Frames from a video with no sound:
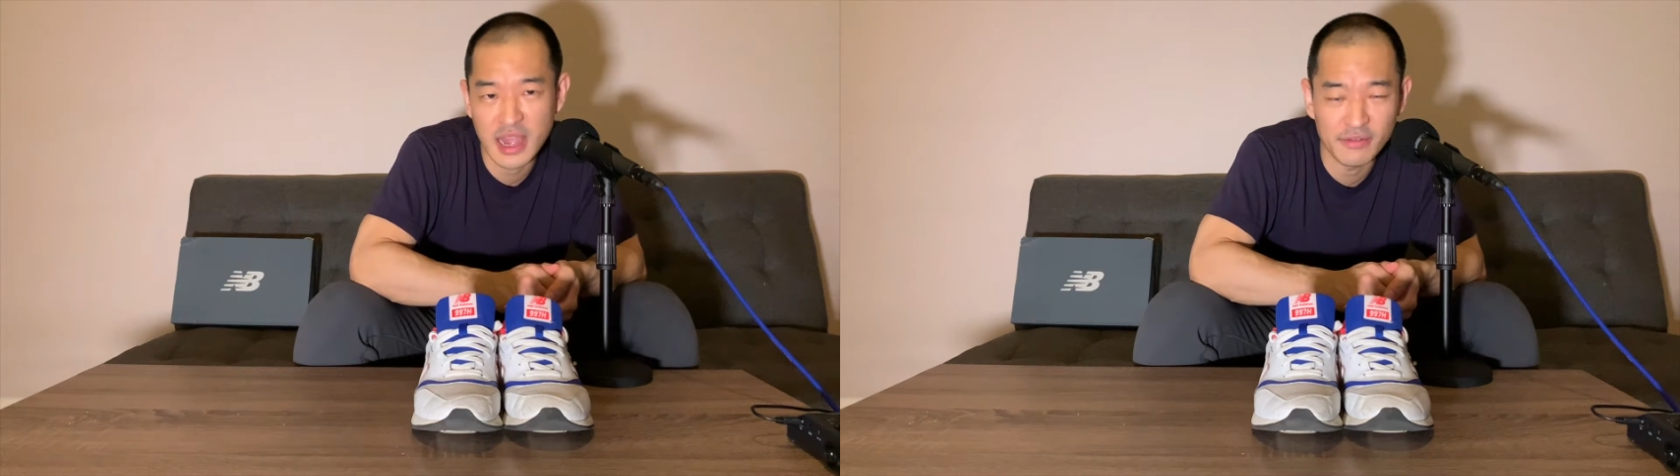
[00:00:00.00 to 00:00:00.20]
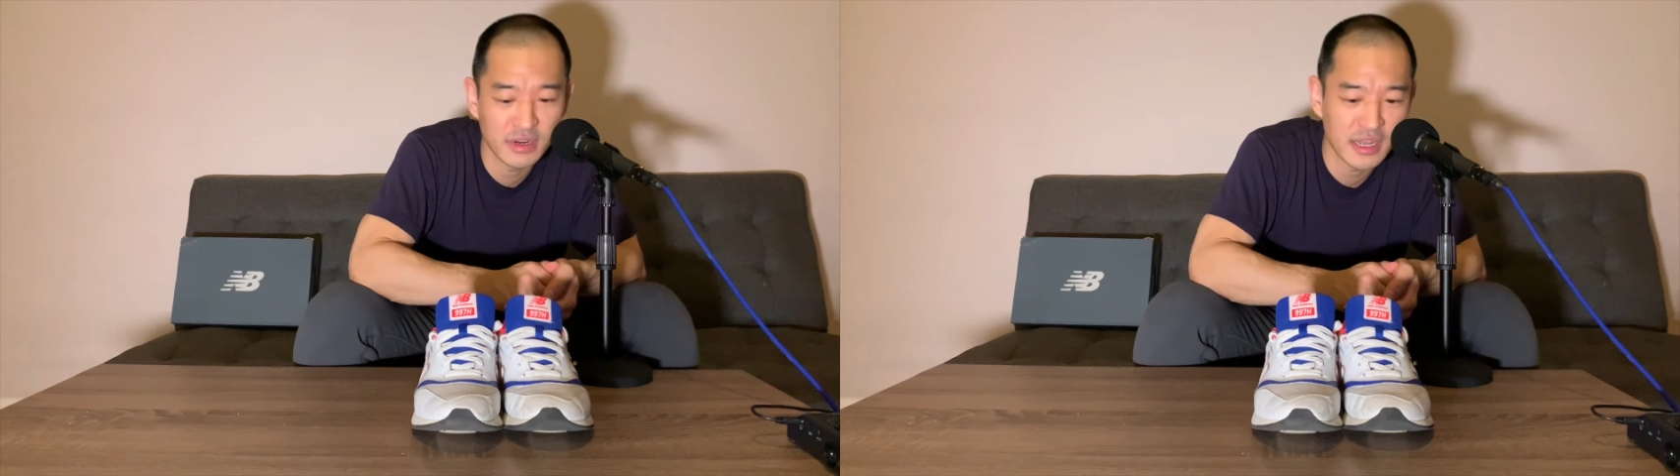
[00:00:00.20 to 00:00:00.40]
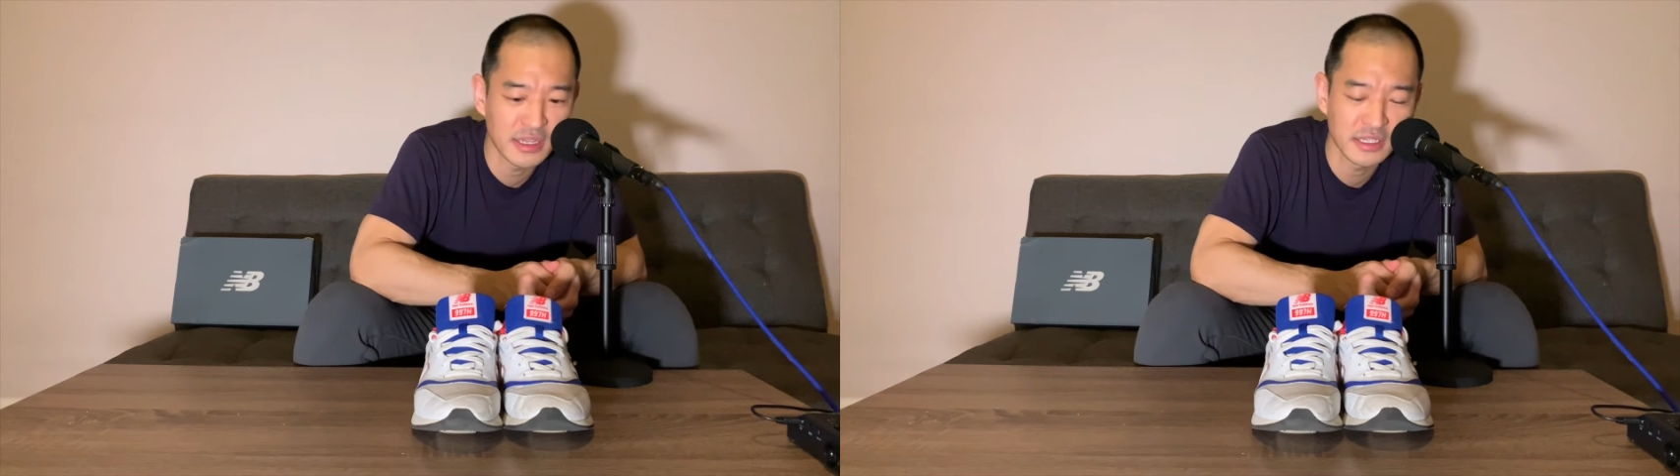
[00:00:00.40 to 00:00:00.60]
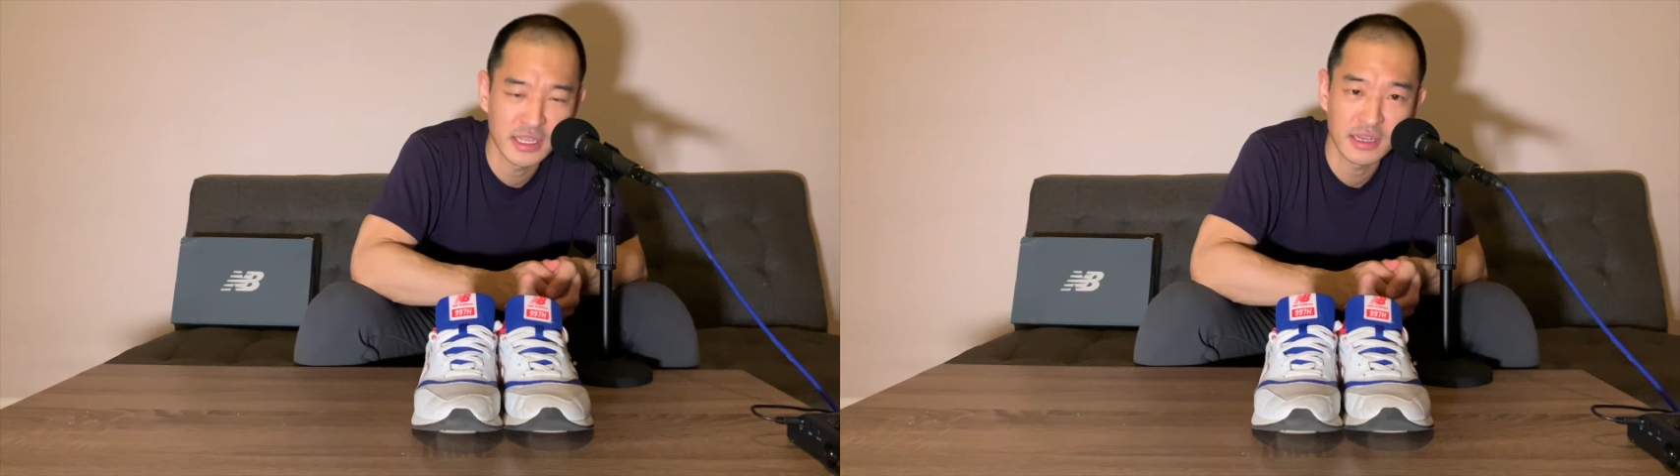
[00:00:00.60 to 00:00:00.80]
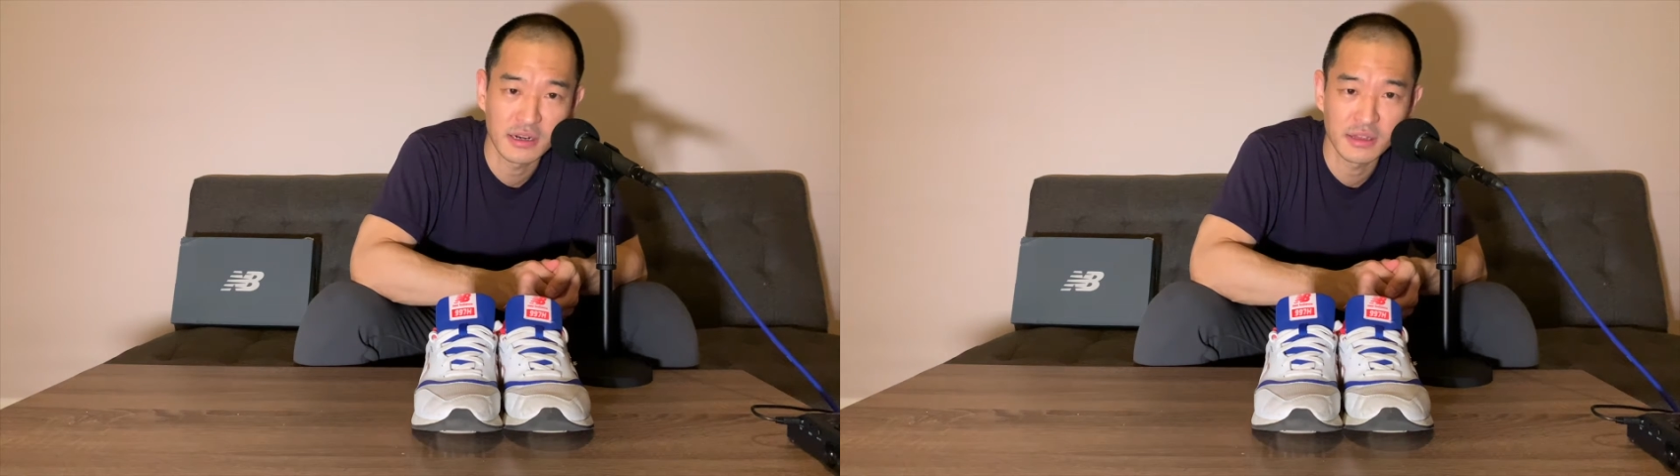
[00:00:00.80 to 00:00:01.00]
everyday
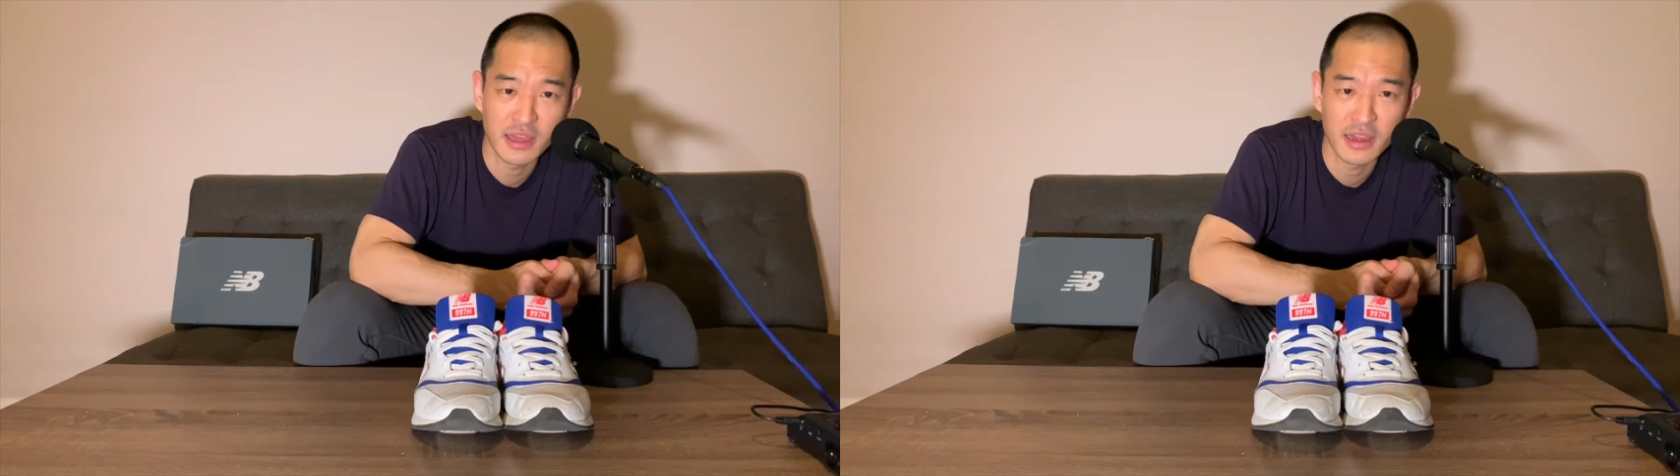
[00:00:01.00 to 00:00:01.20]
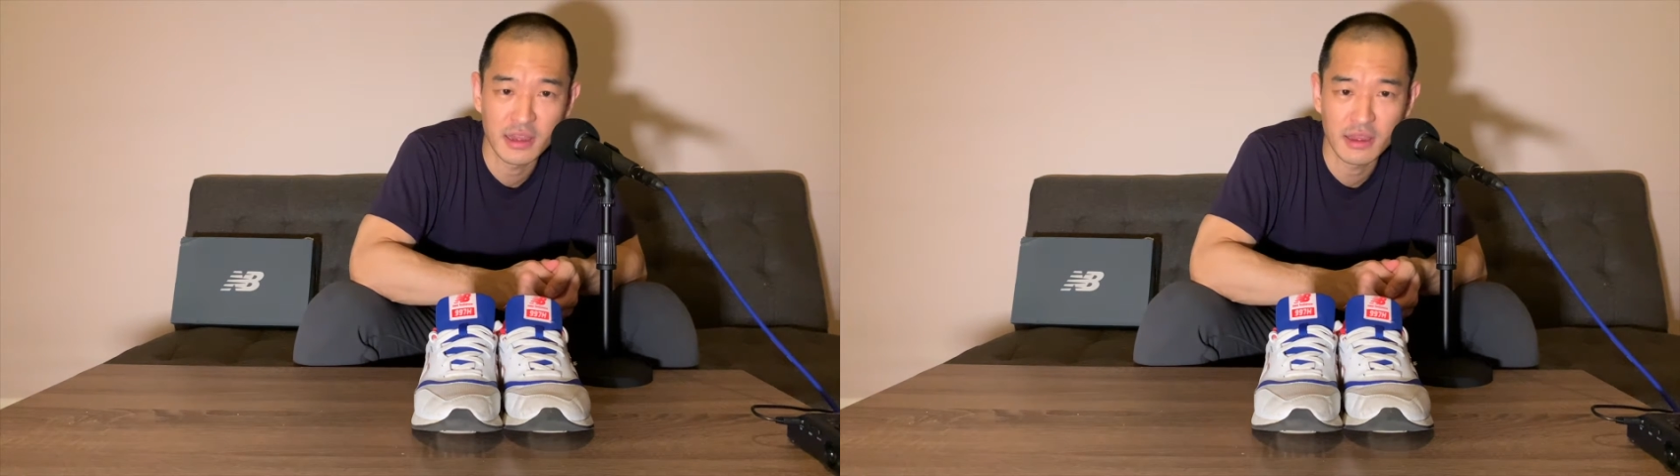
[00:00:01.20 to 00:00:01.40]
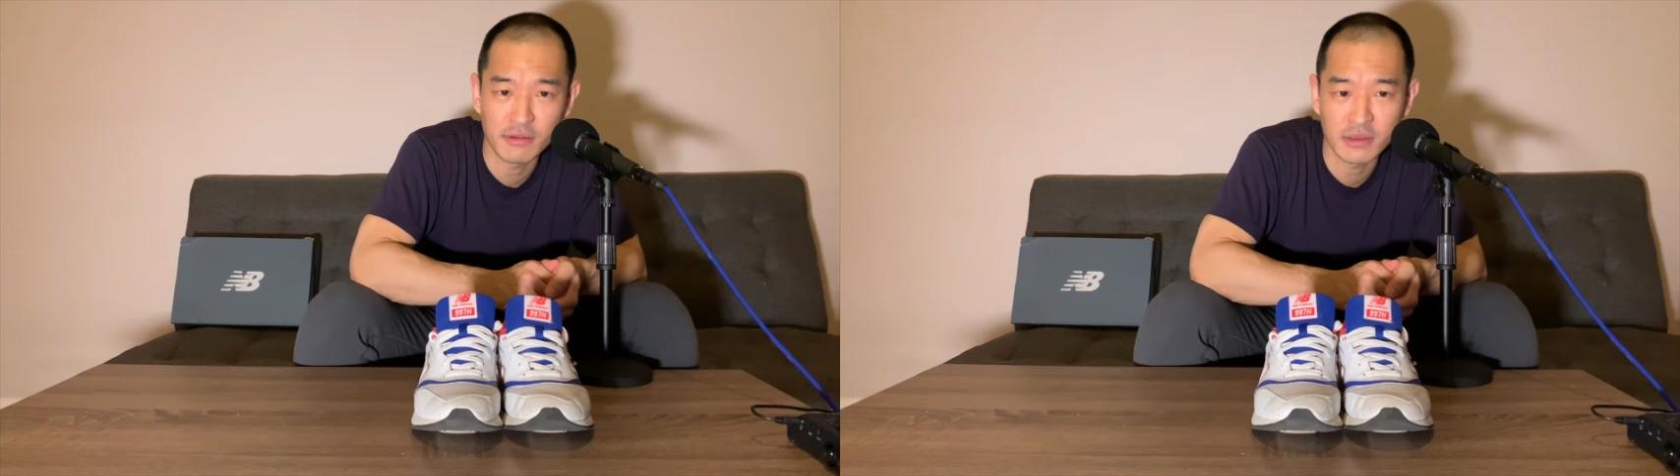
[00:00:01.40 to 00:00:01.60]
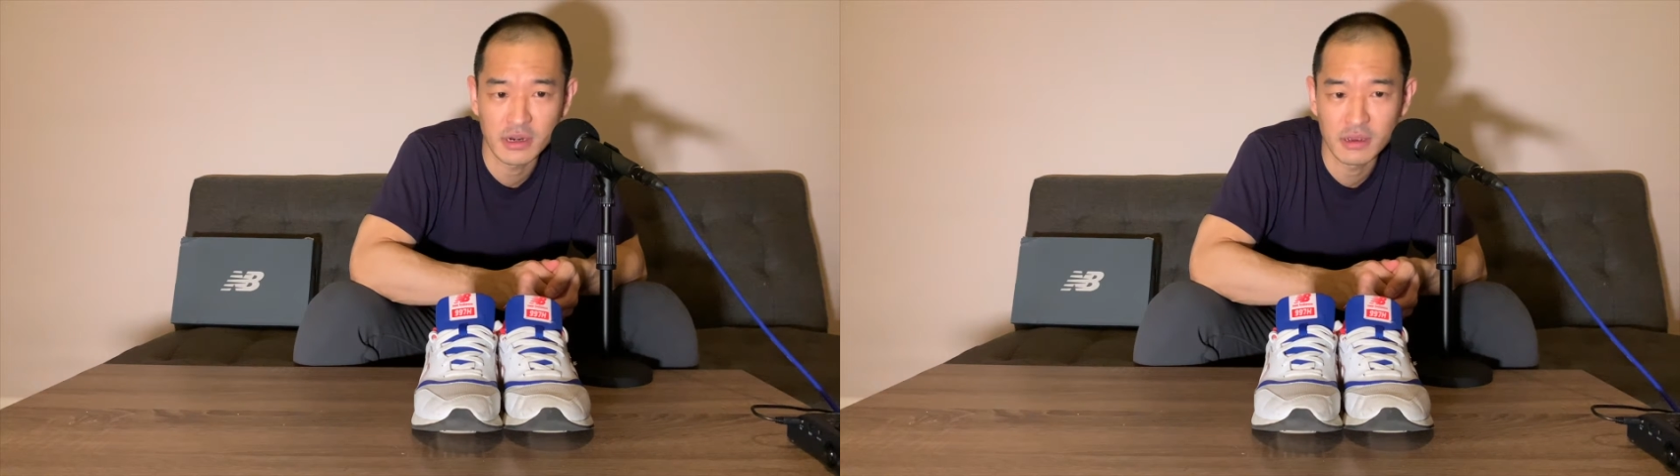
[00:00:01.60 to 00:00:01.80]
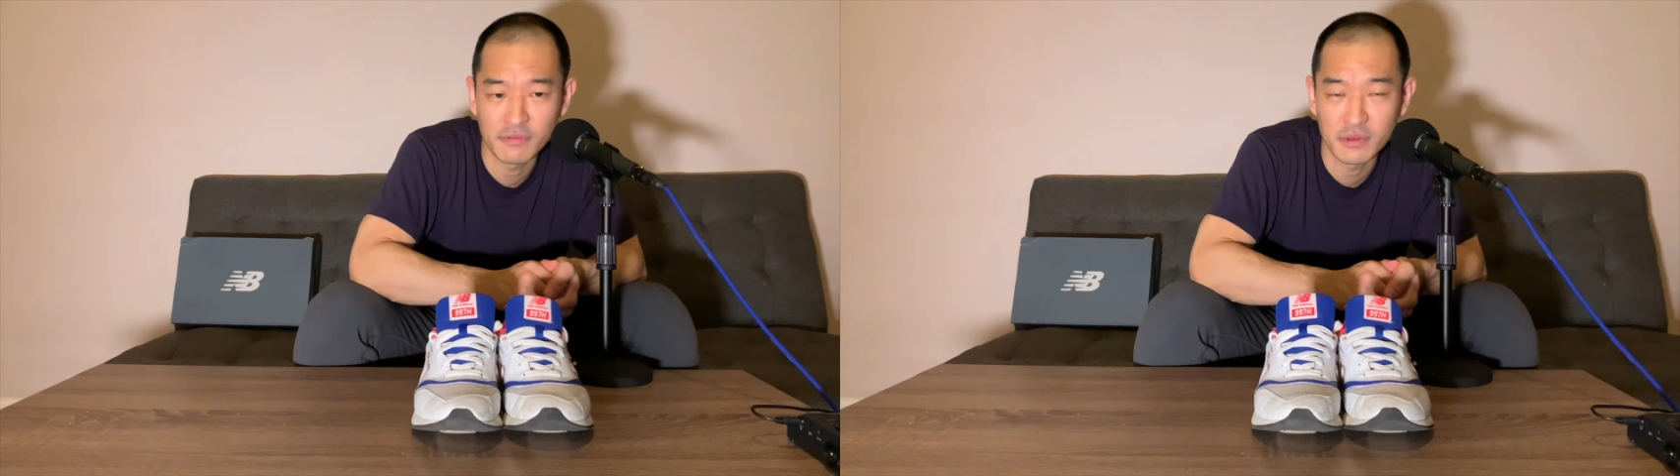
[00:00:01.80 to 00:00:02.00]
sneaker that,
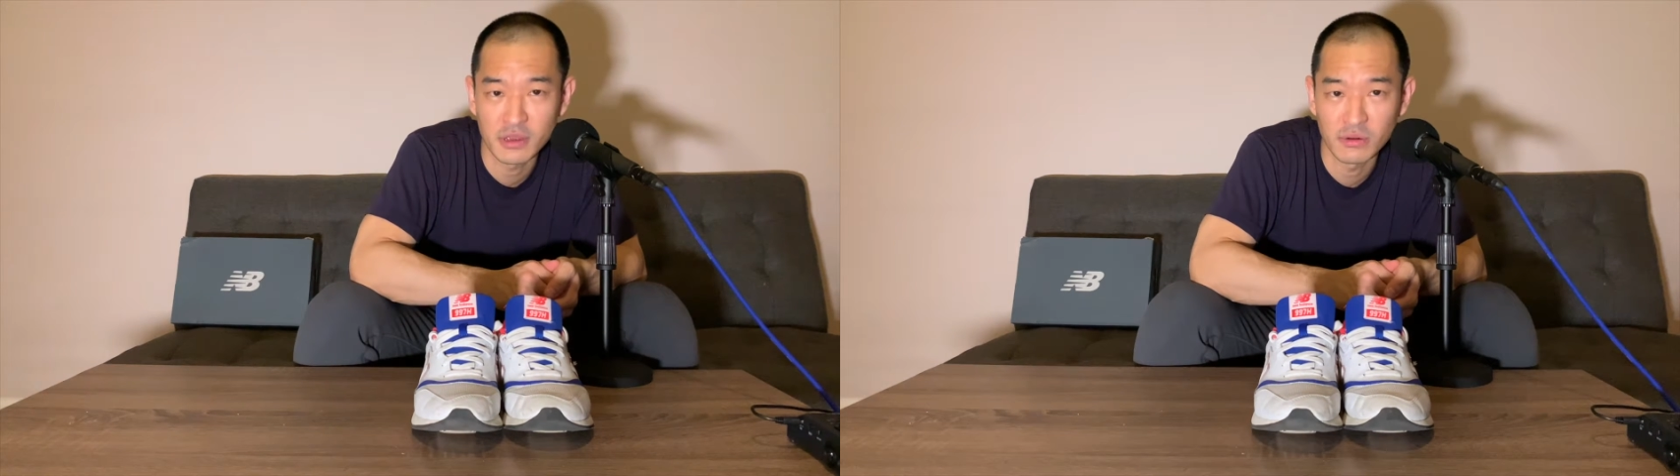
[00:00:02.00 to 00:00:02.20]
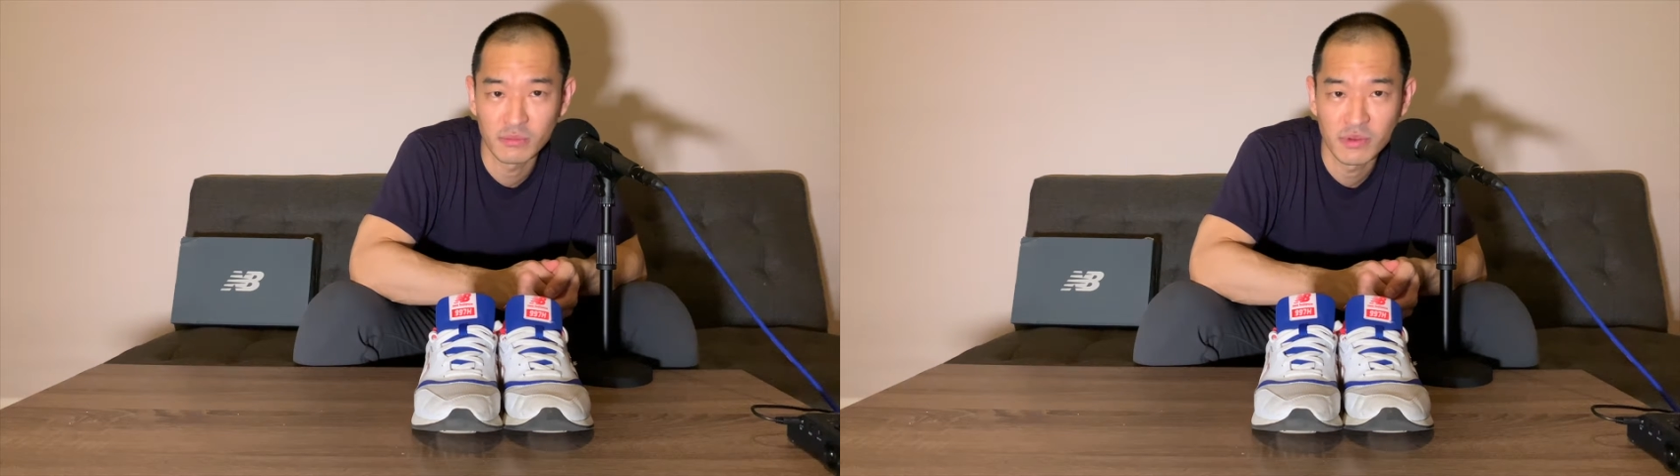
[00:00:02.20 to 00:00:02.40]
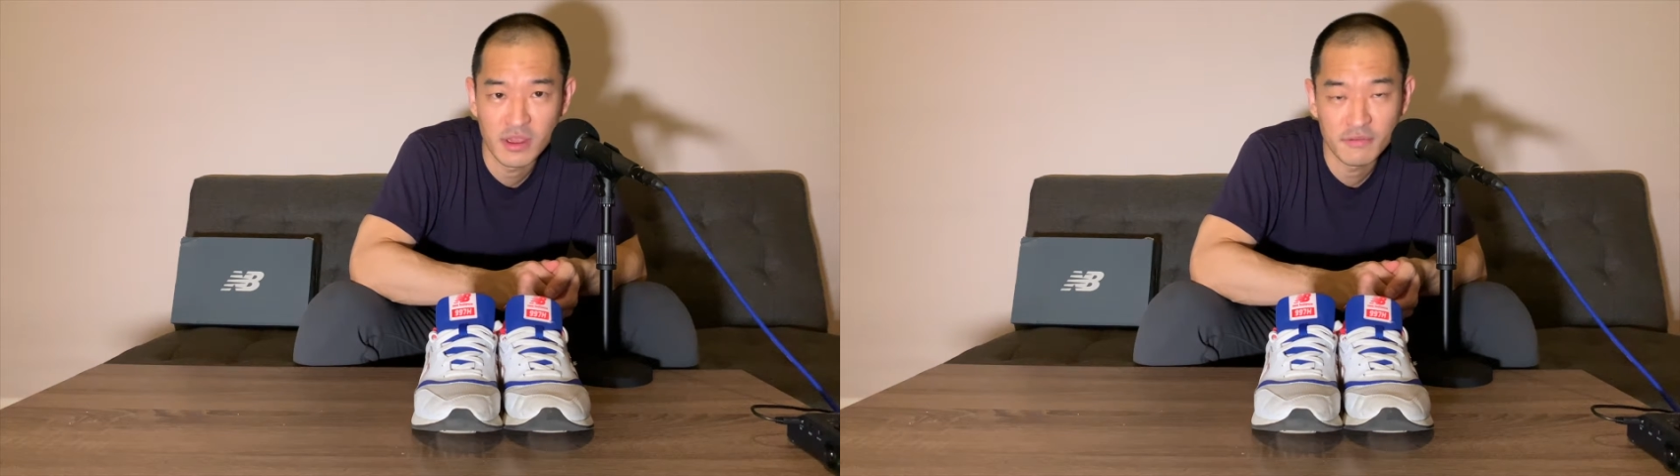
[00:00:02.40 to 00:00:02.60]
if you can